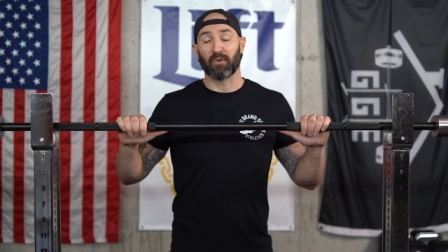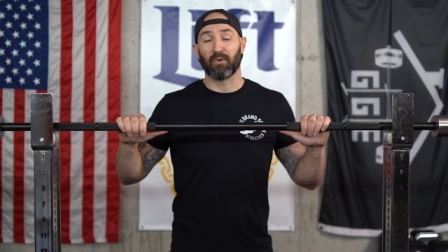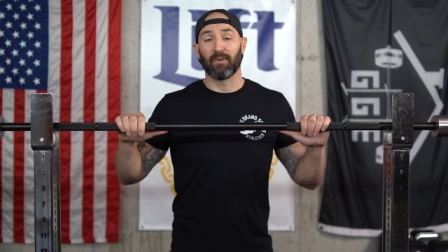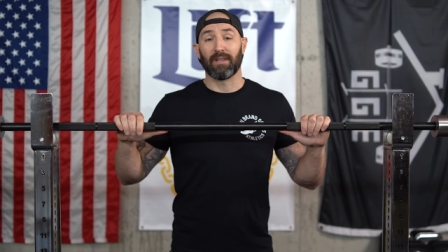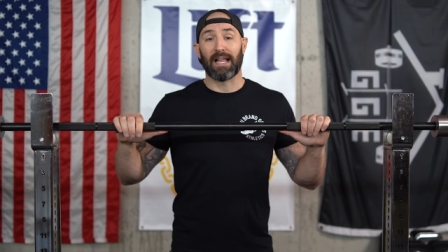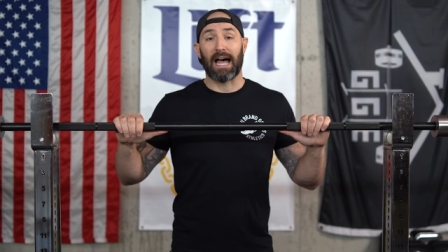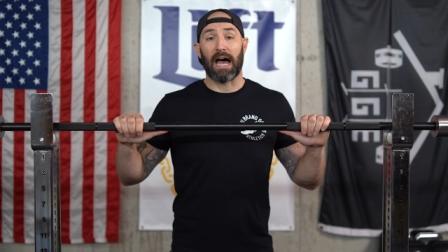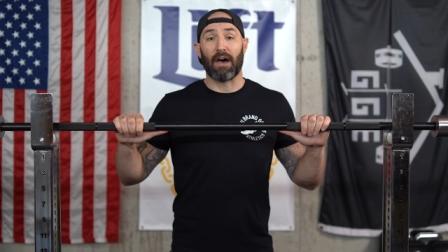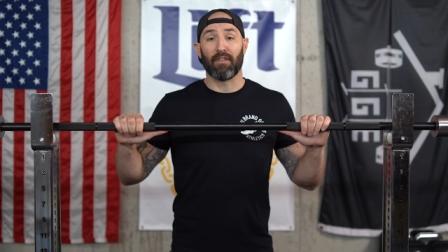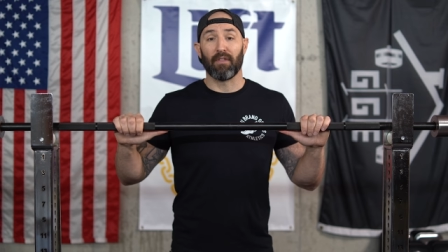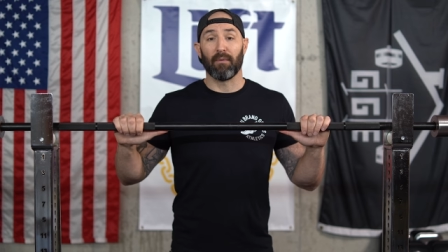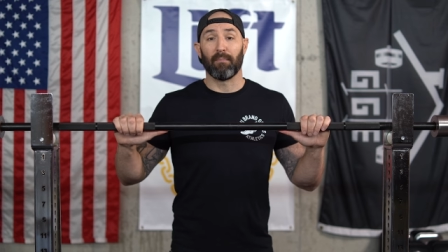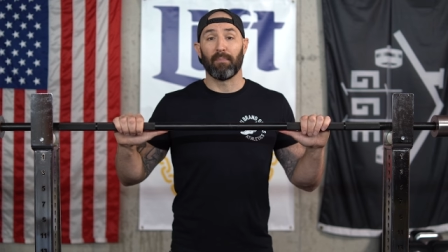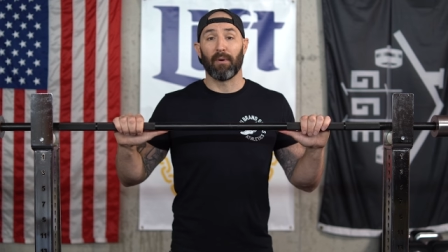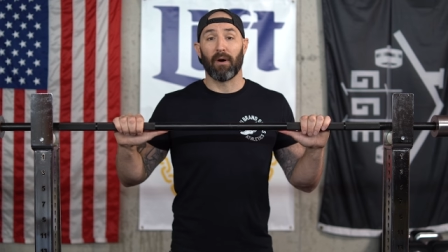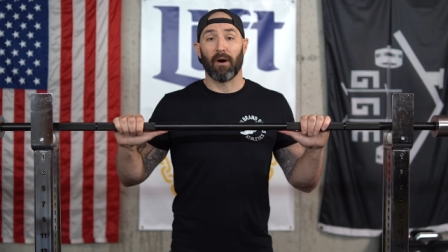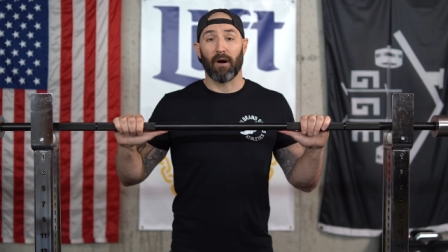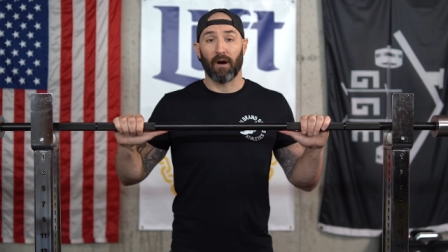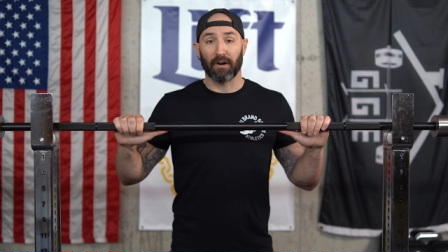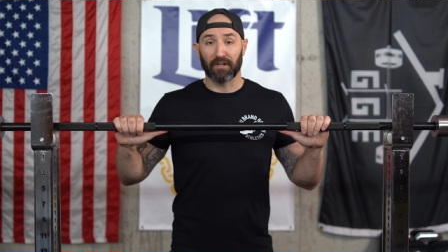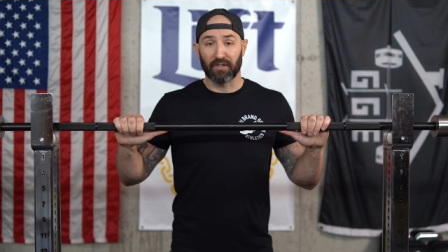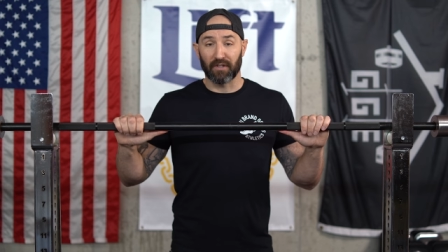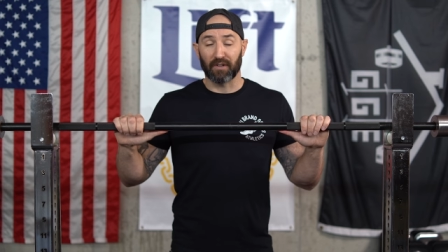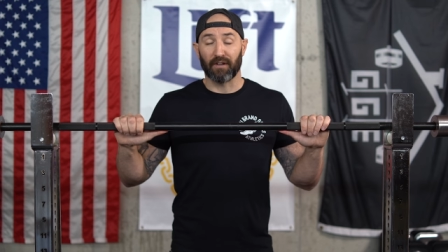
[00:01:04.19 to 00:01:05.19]
to allow the
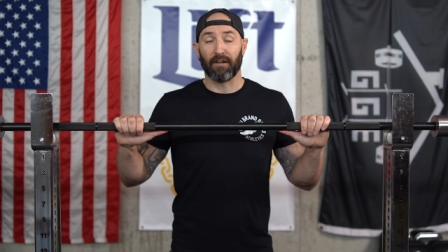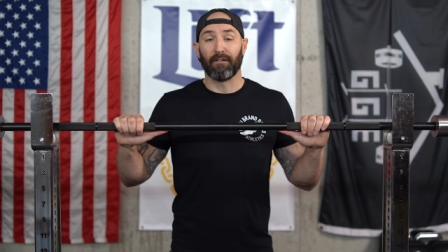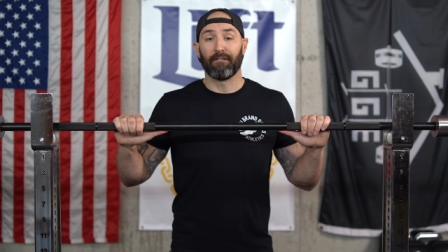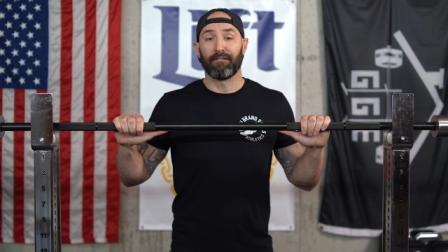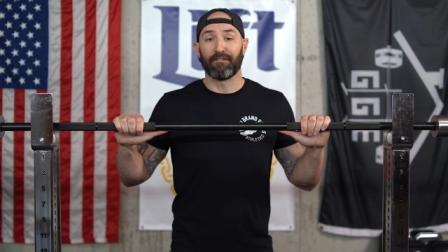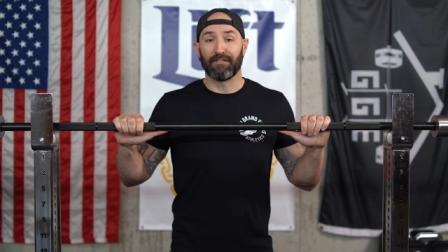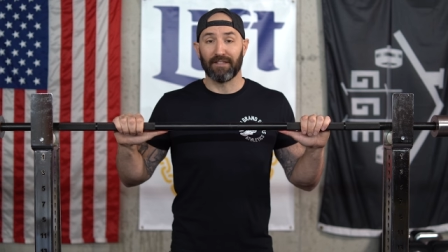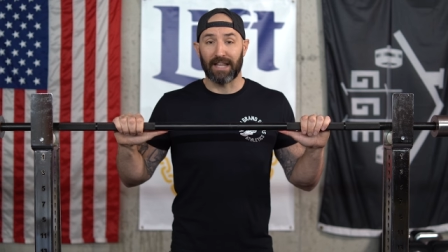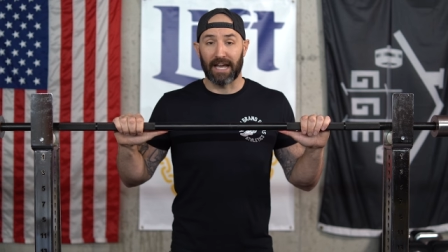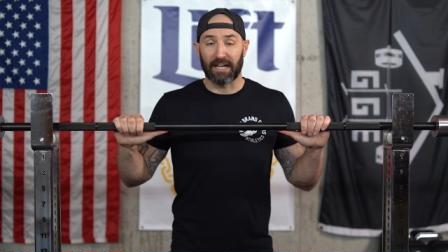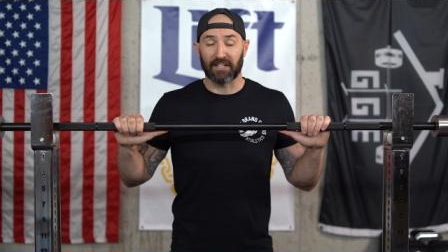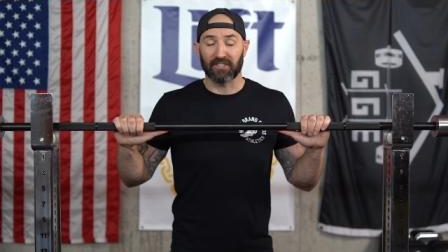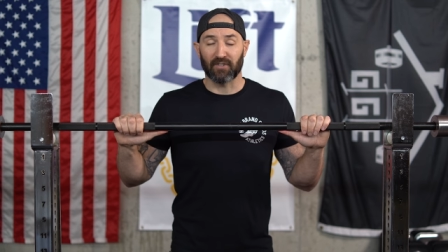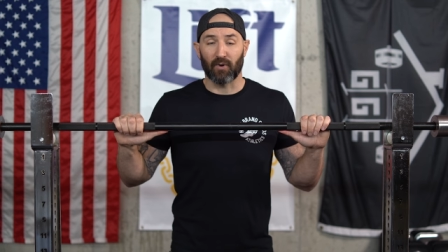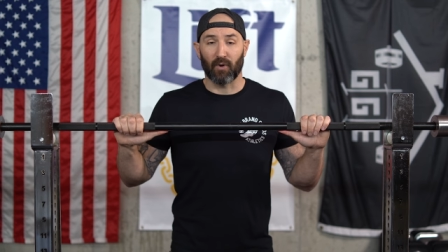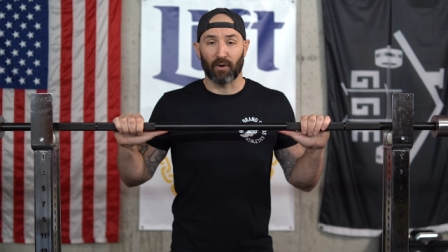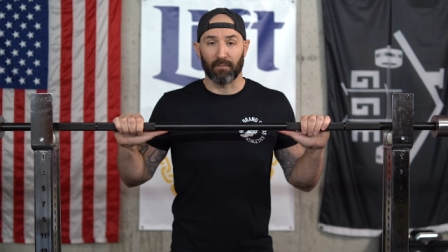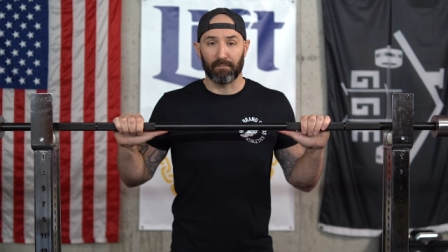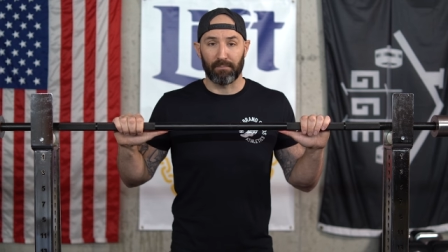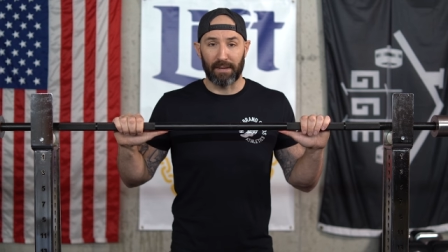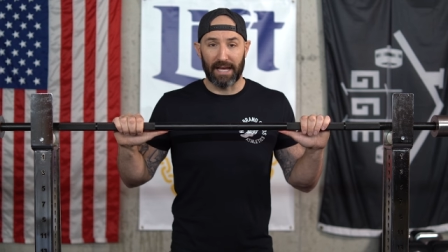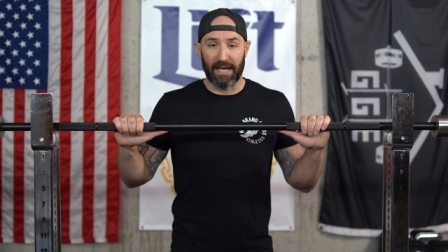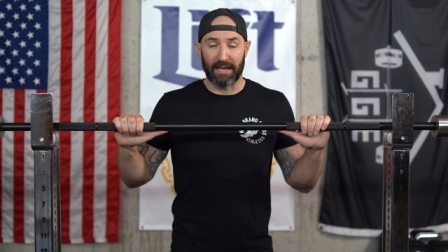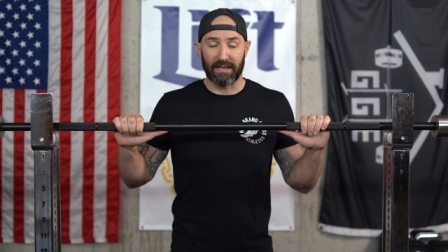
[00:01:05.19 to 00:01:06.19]
bar to flex or
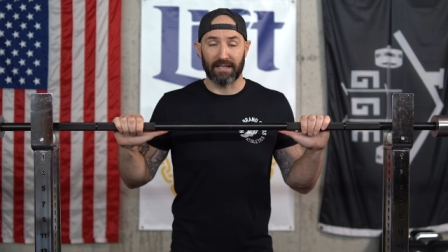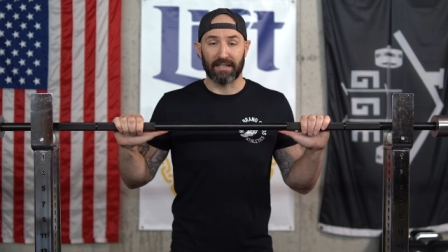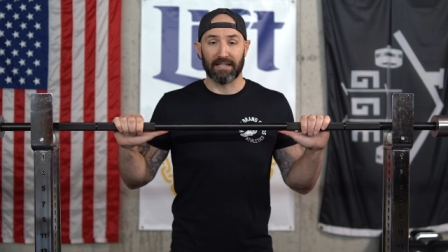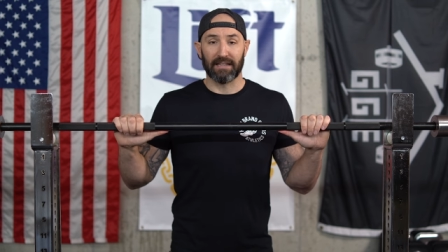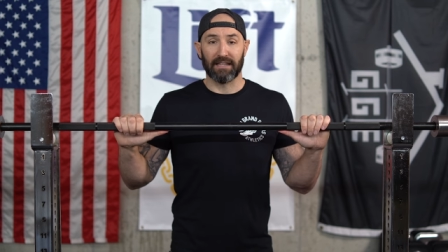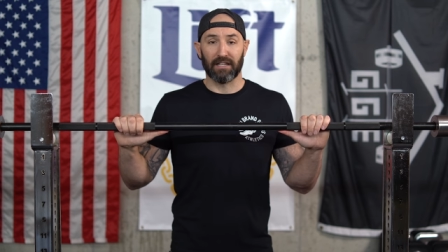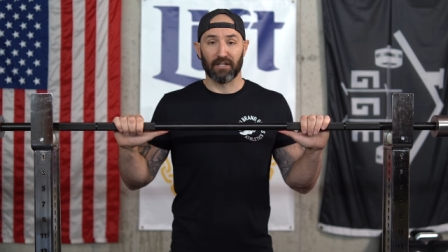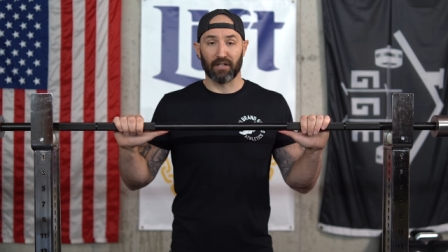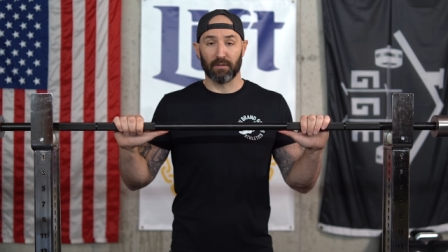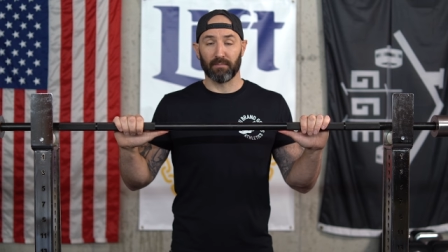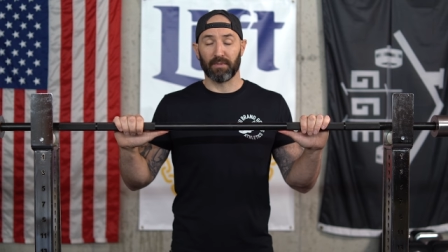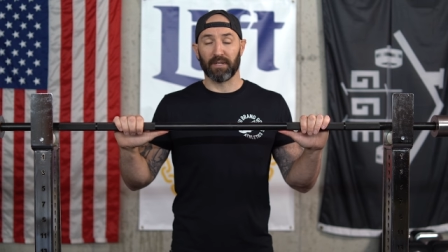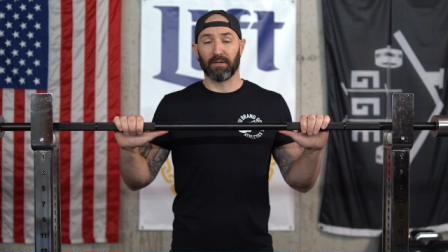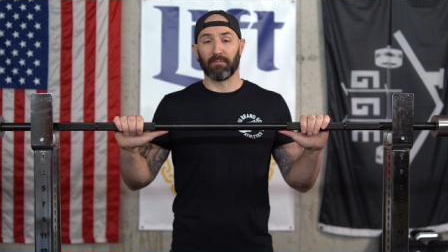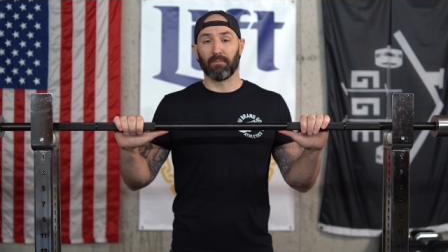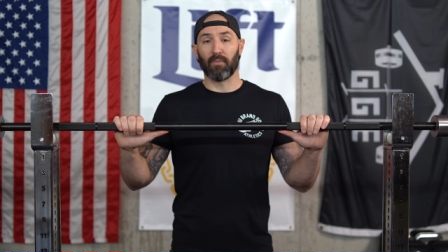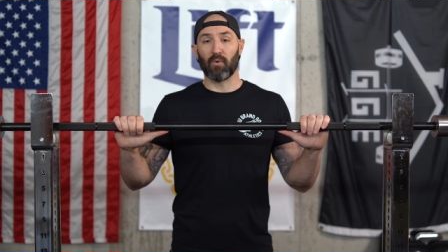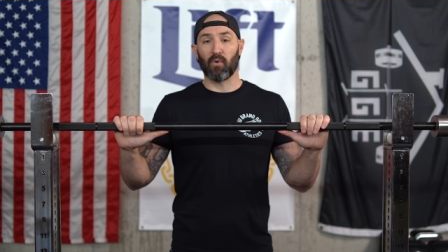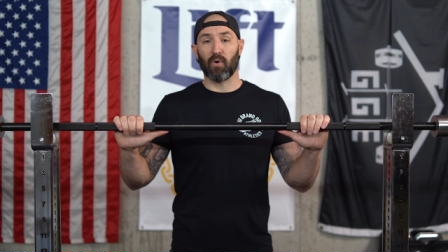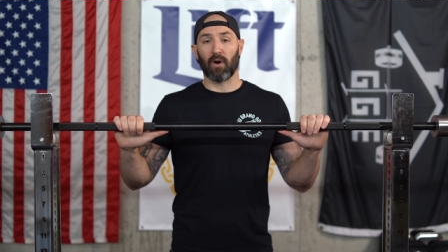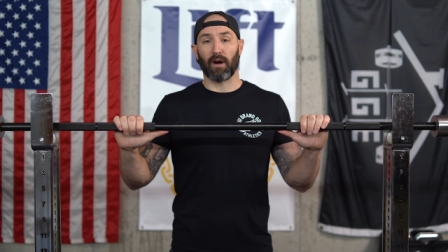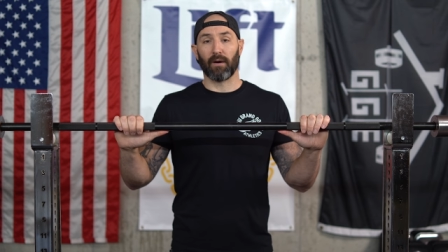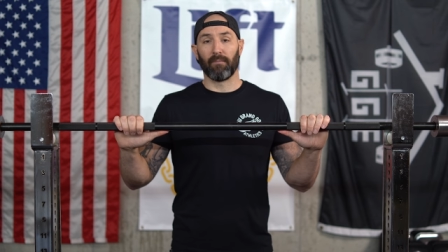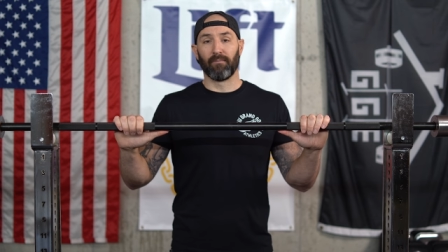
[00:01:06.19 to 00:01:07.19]
bend a little bit
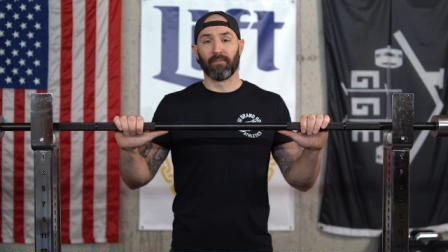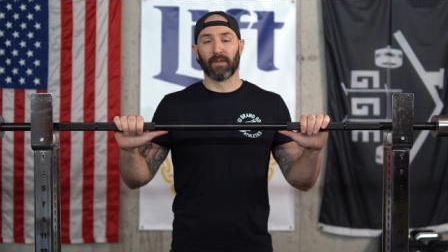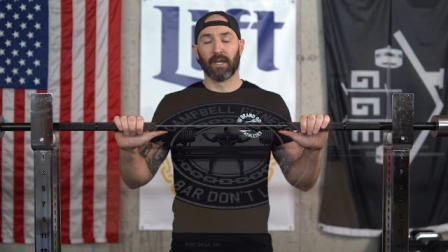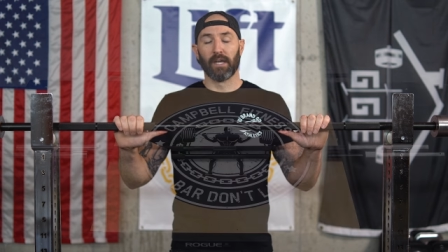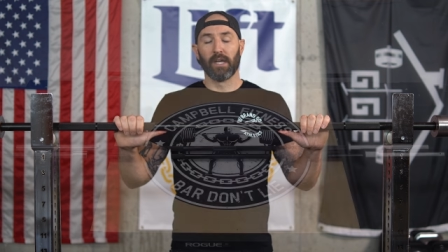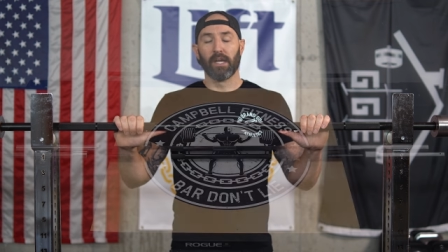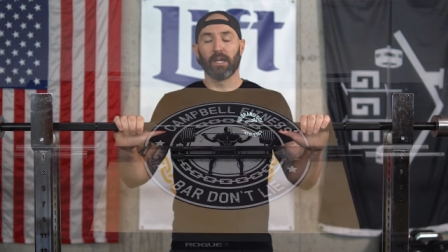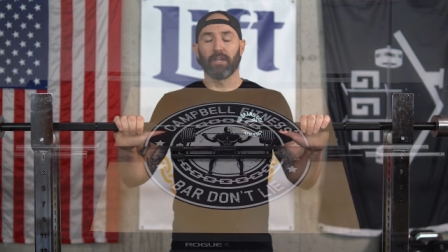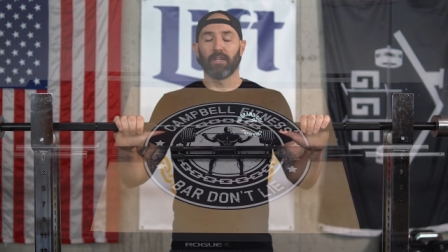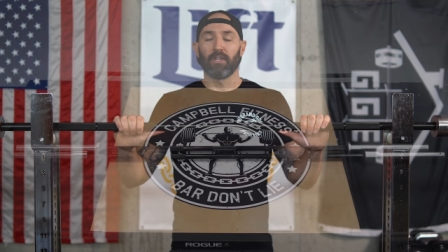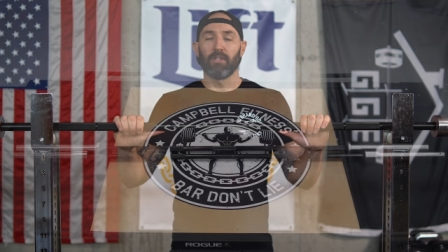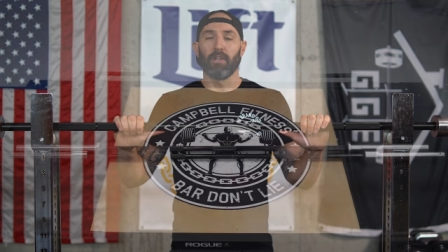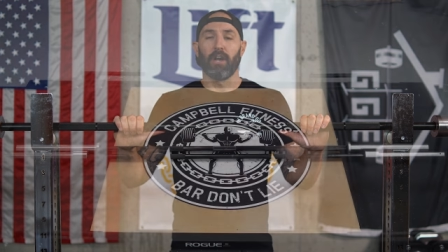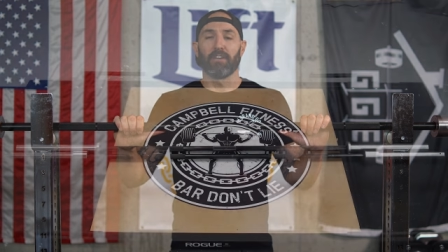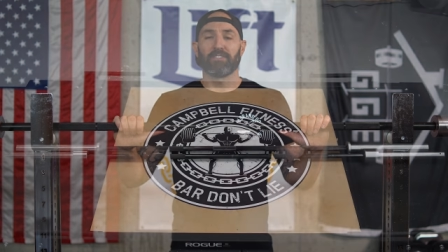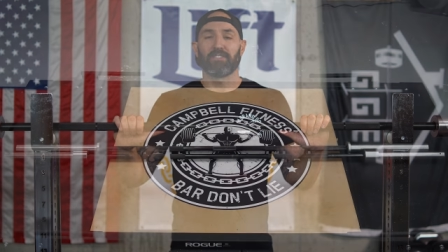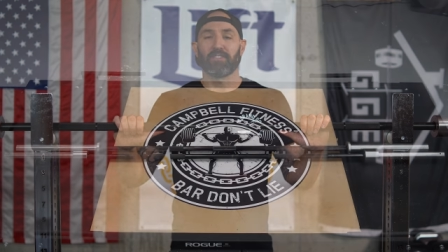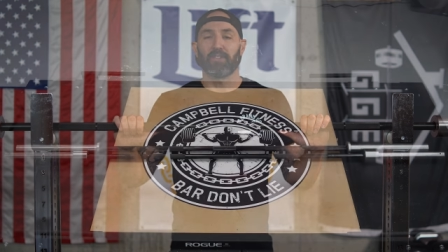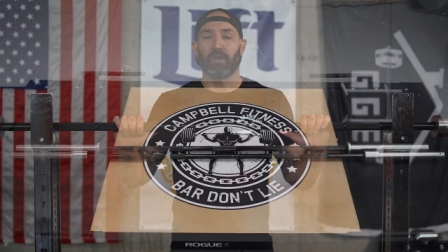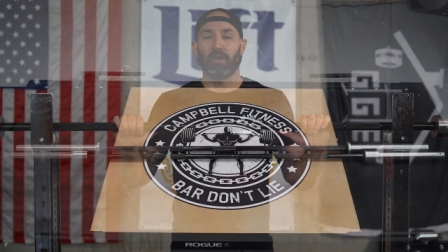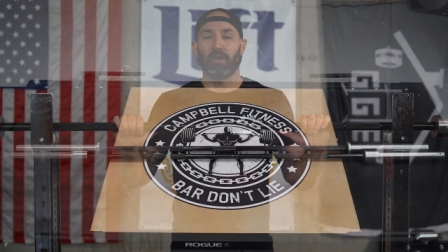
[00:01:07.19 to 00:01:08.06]
more. You'll also